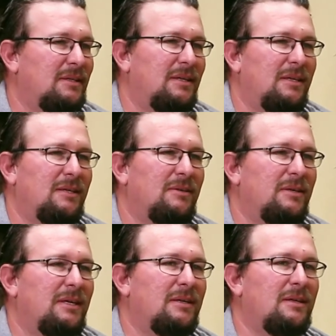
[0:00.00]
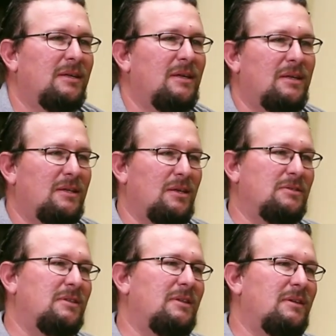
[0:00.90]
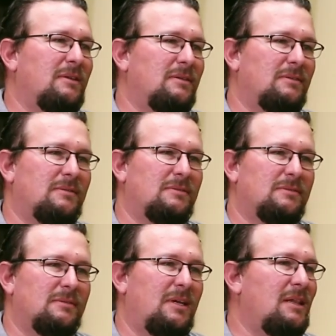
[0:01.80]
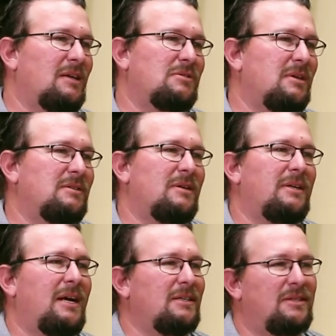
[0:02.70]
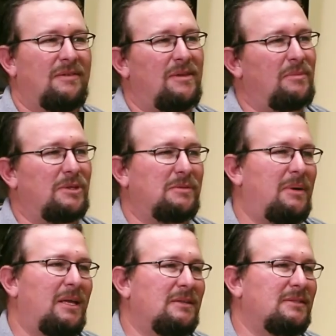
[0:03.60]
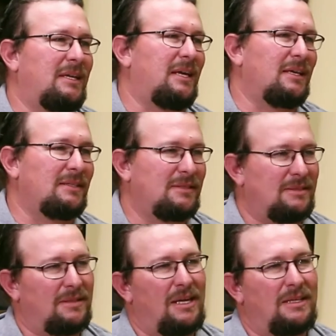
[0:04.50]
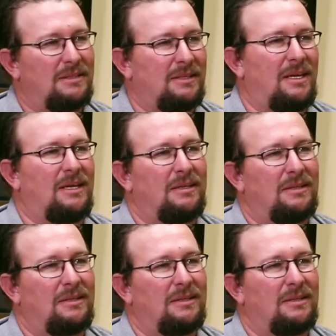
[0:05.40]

You know, you get closer to got a lot of trees around your house, you're gonna have a lot more spiders than ants, less, yeah.